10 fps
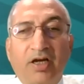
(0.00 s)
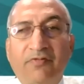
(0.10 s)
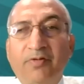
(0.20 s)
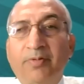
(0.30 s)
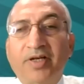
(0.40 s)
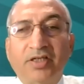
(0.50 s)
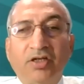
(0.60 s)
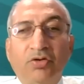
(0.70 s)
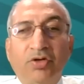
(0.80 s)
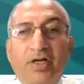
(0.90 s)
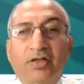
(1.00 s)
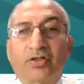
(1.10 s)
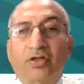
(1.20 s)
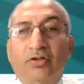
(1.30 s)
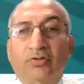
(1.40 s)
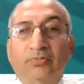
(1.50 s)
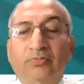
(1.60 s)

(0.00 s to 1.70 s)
Everybody's new here. So.